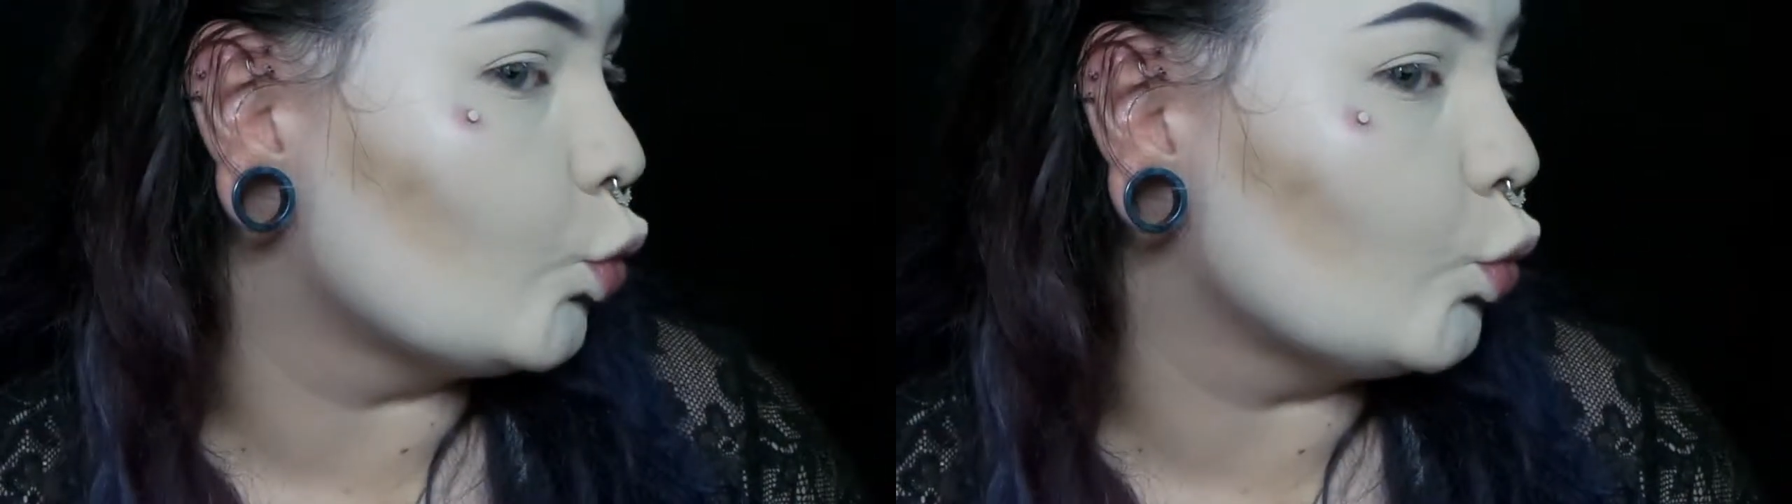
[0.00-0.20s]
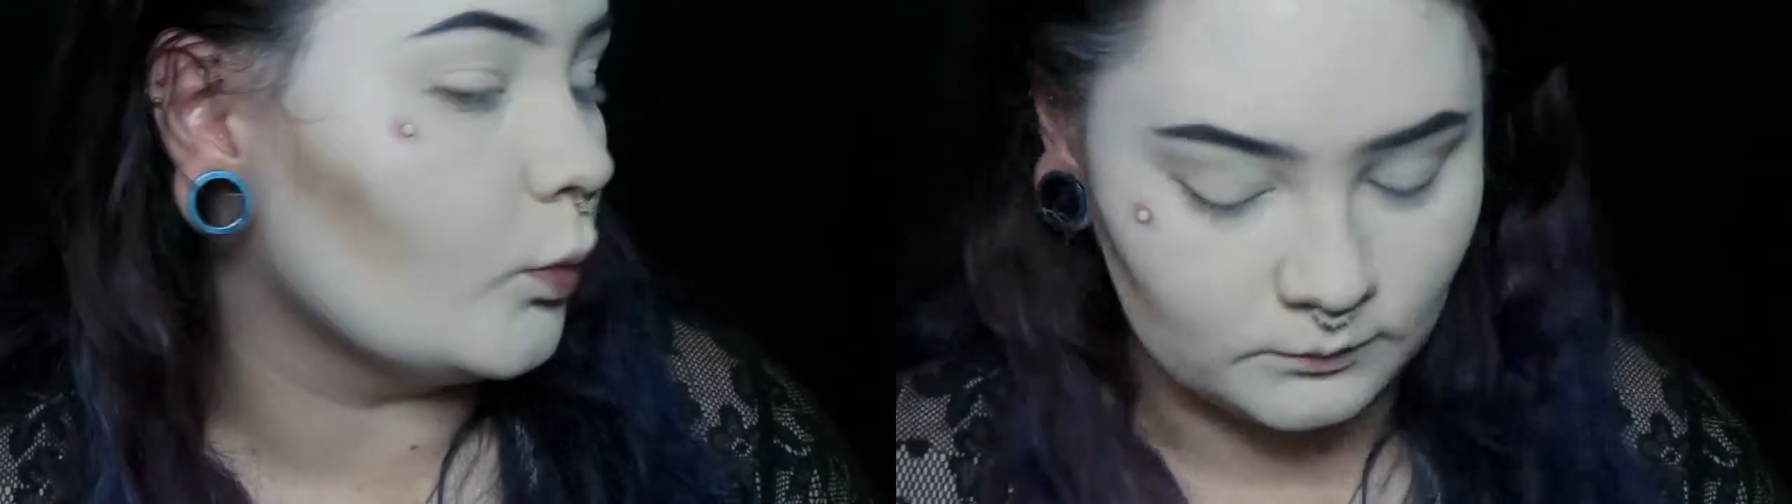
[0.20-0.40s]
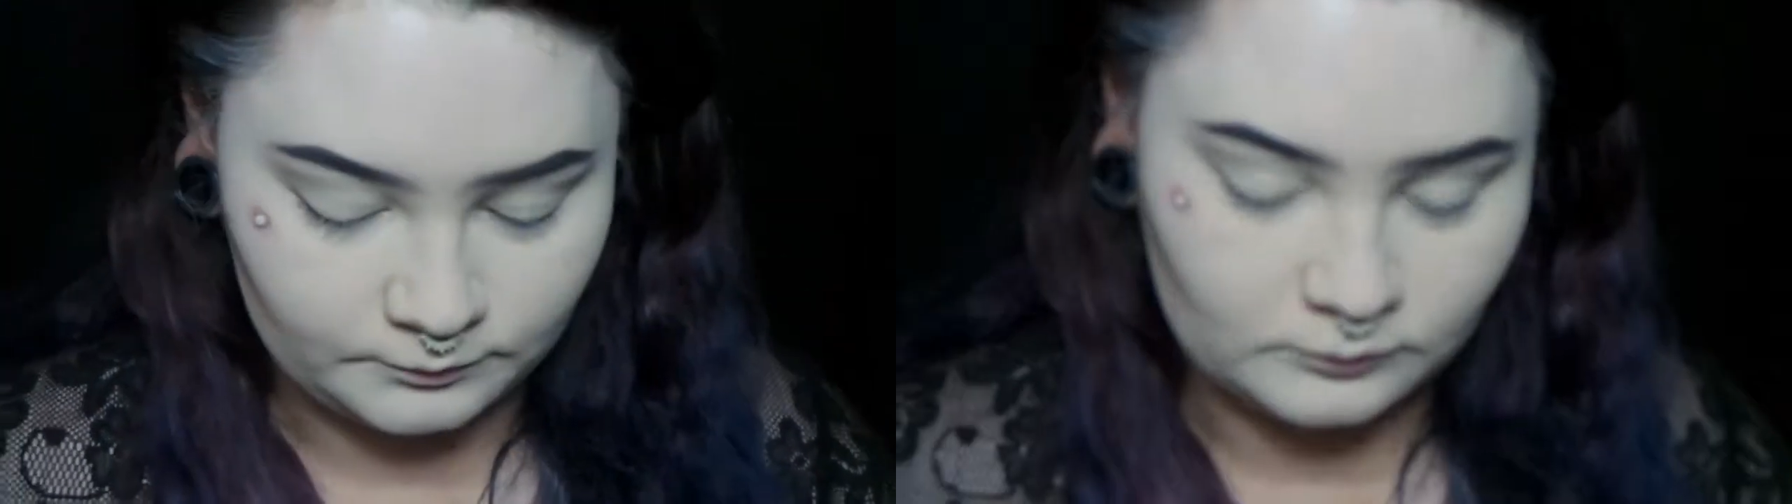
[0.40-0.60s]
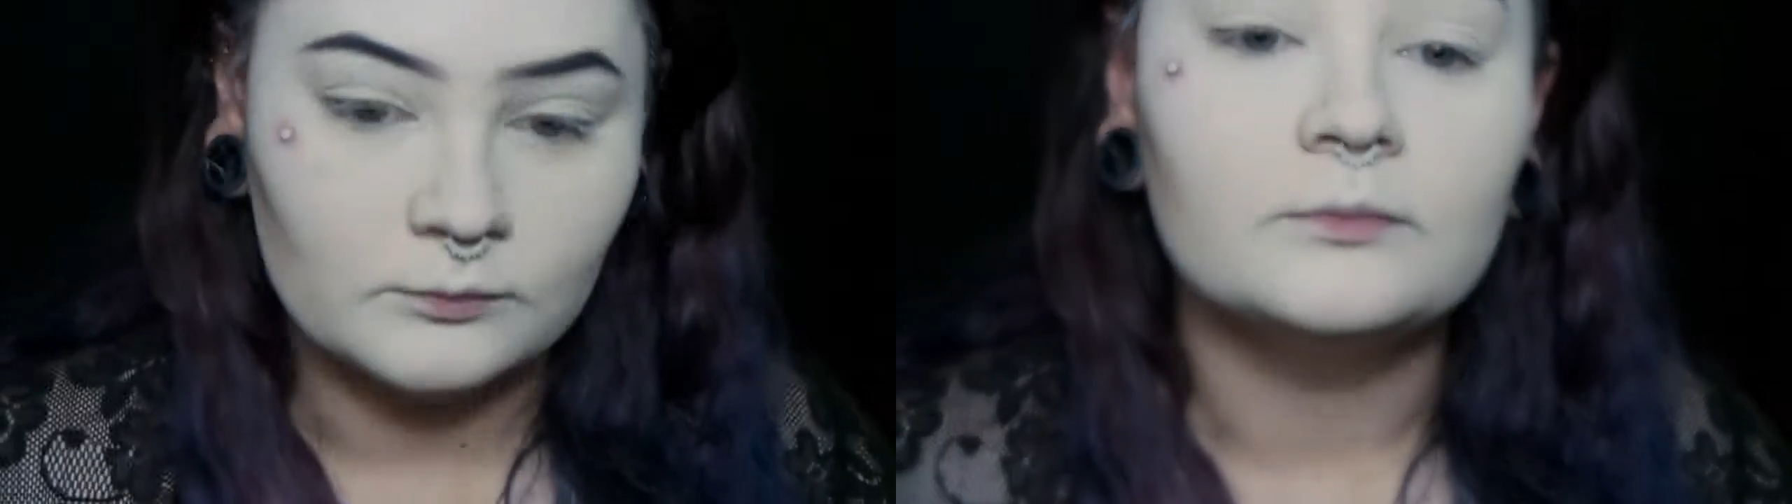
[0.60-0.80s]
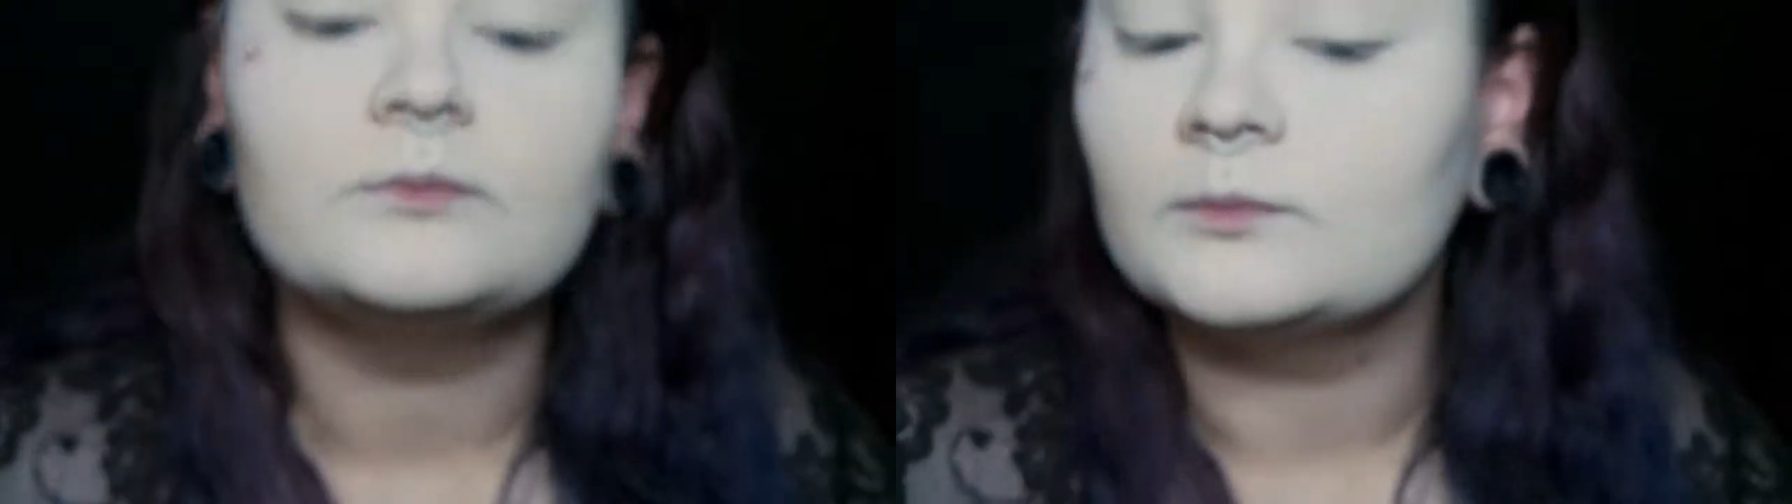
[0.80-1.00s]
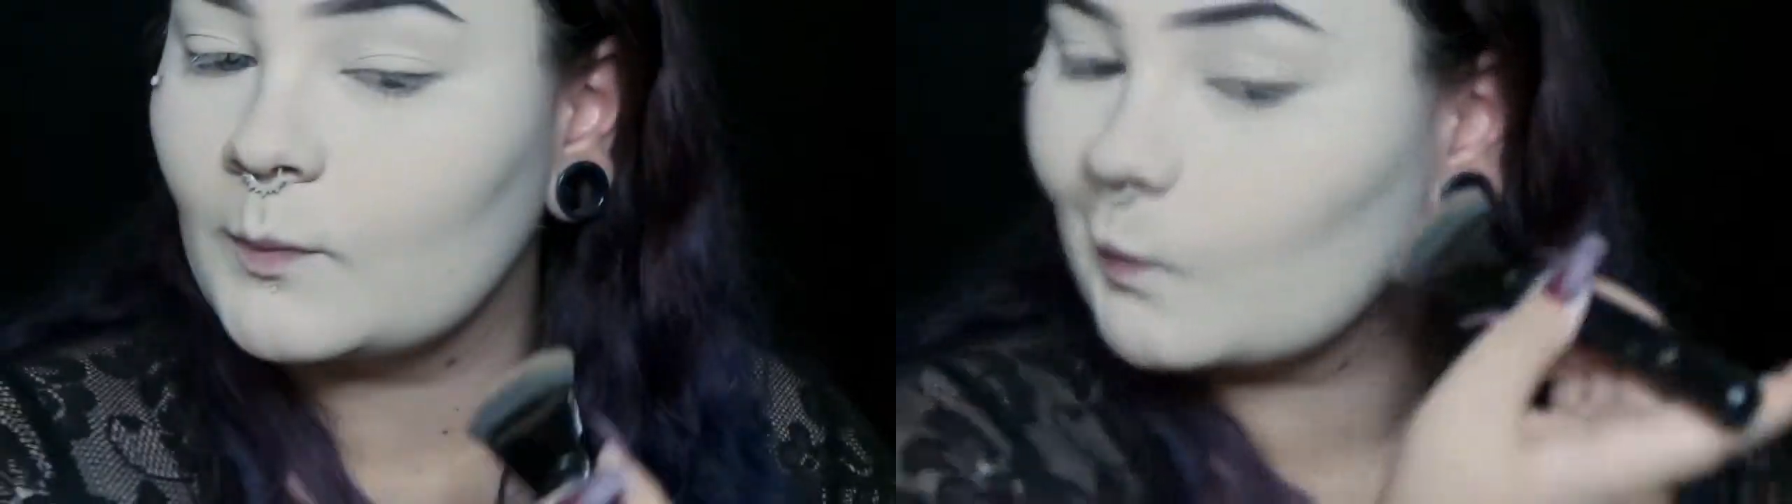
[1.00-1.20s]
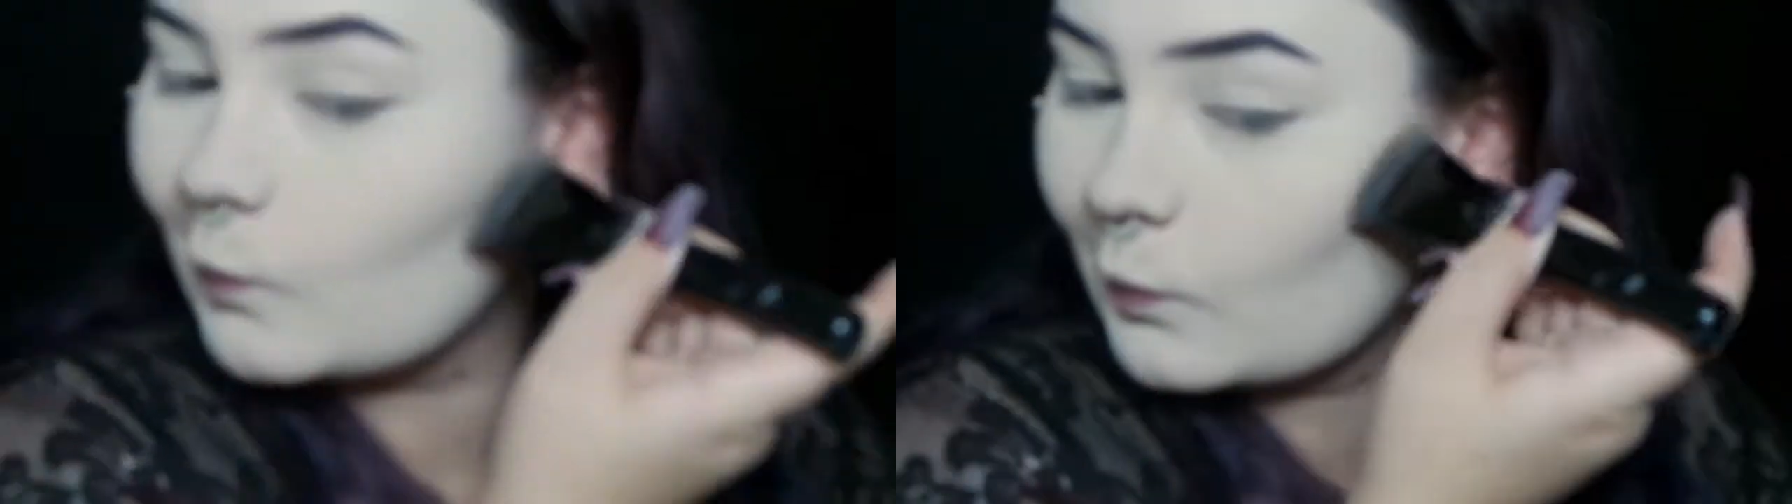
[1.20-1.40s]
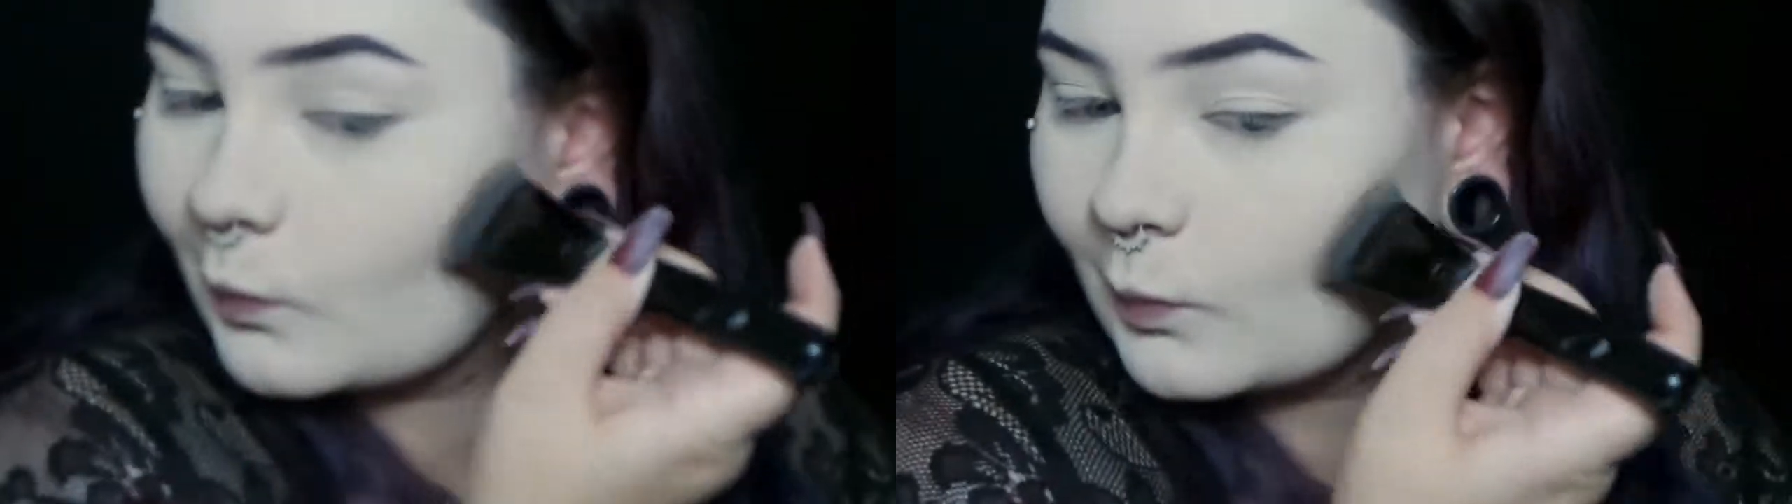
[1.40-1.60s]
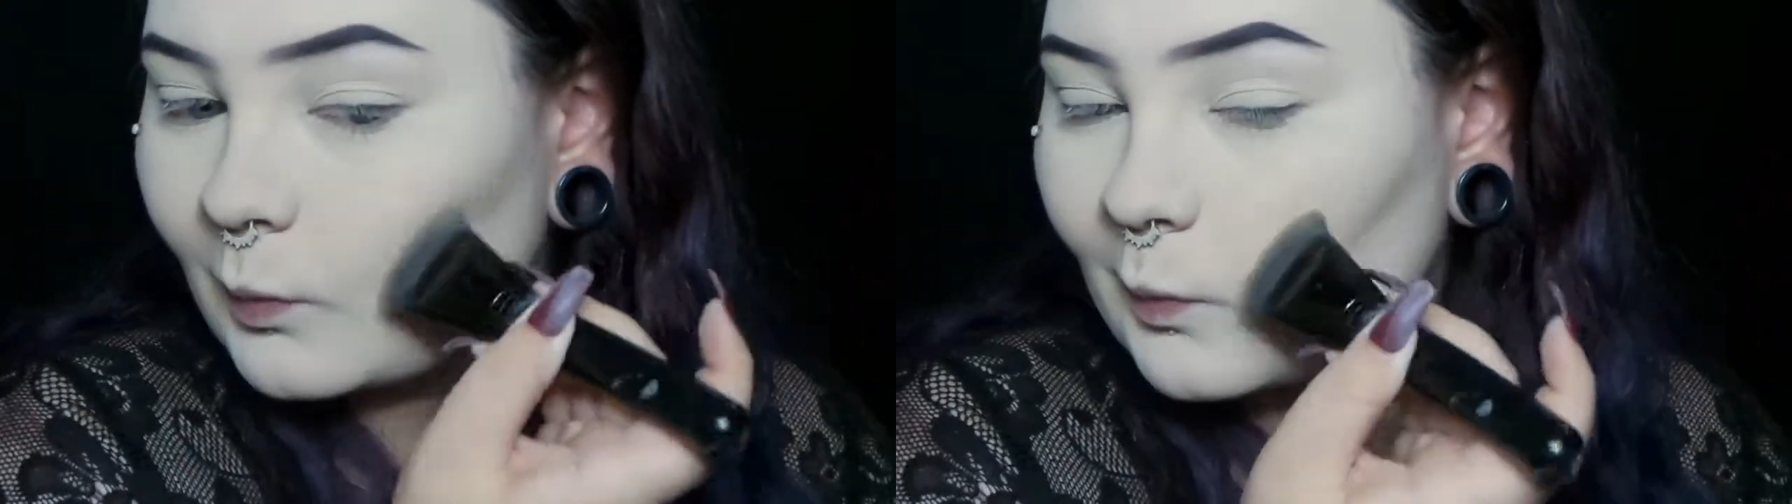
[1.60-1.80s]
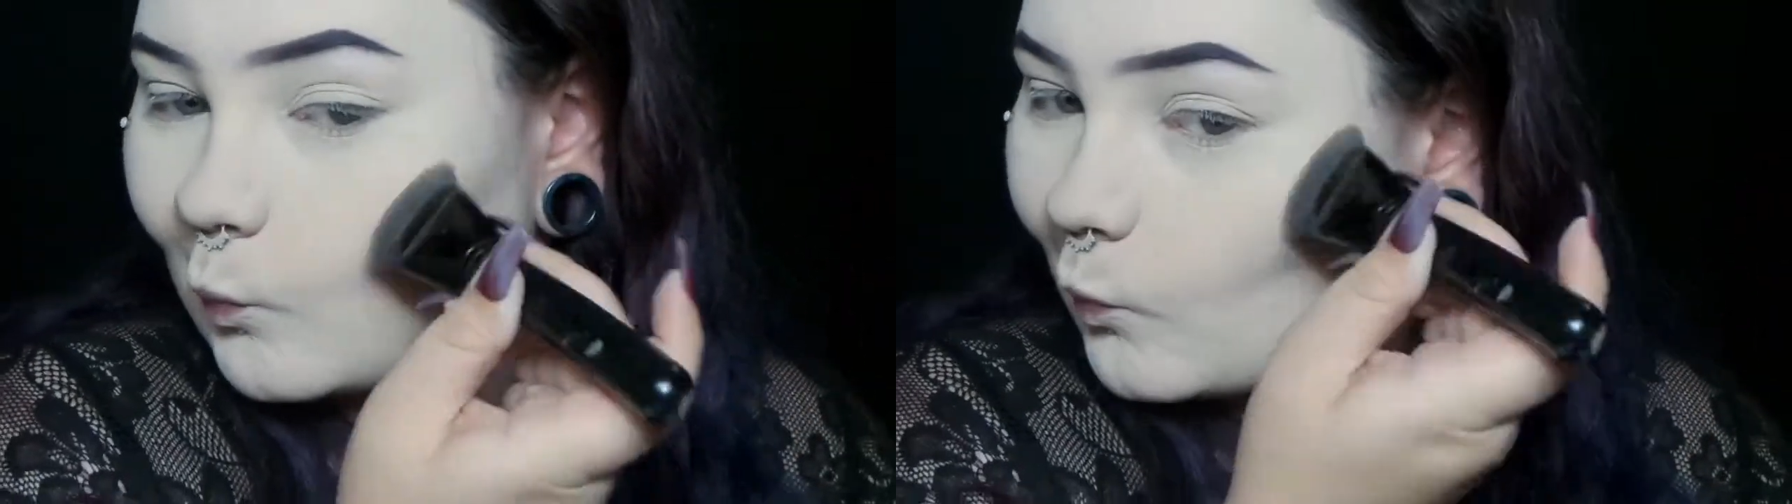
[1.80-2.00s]
contour brush, I think that's what it's called,
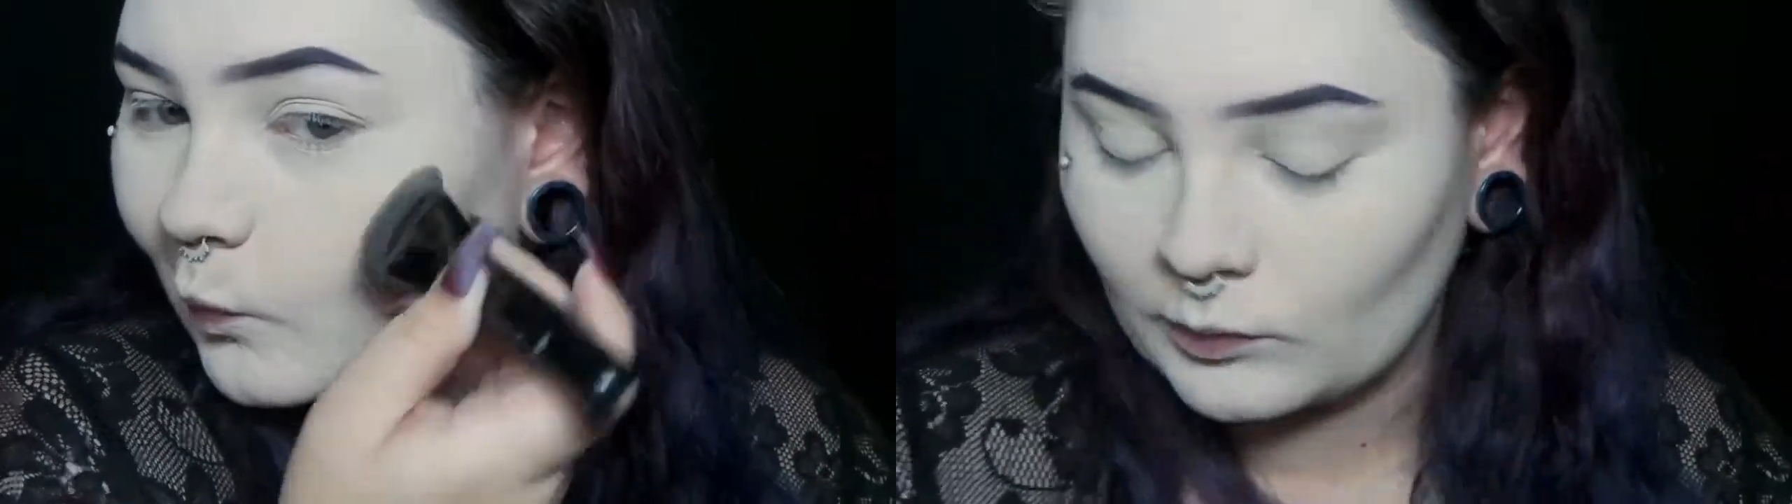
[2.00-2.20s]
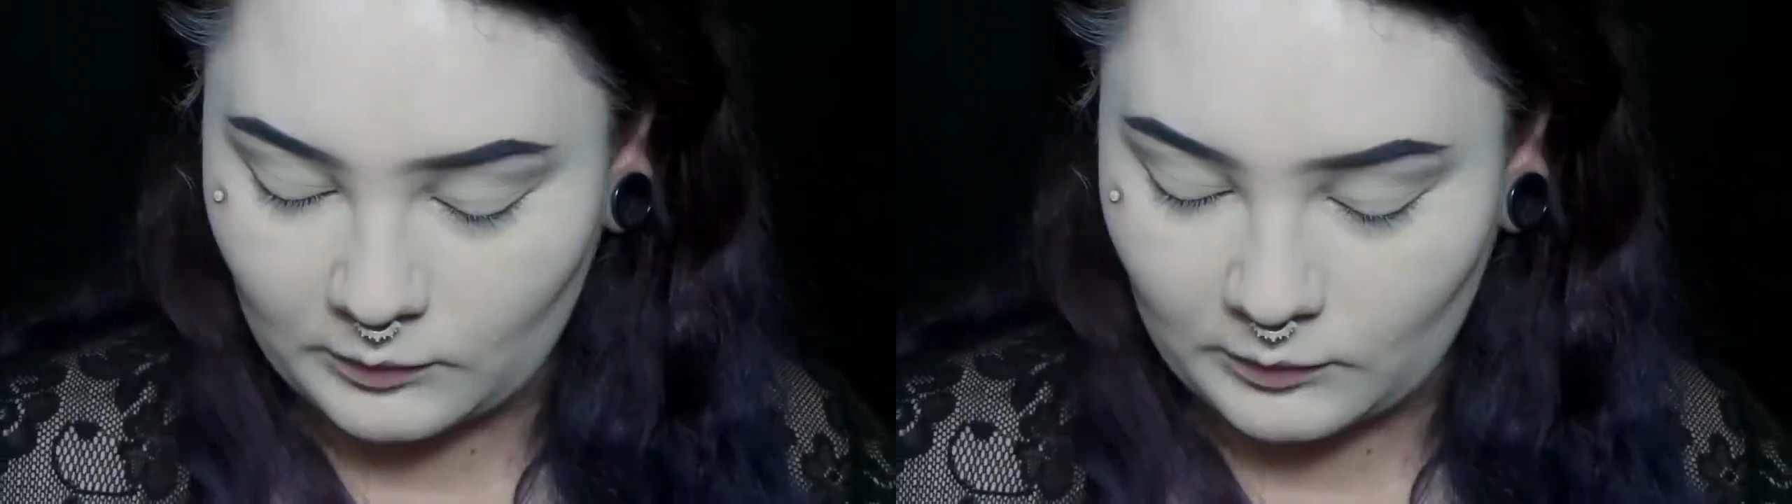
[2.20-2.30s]
it's flat.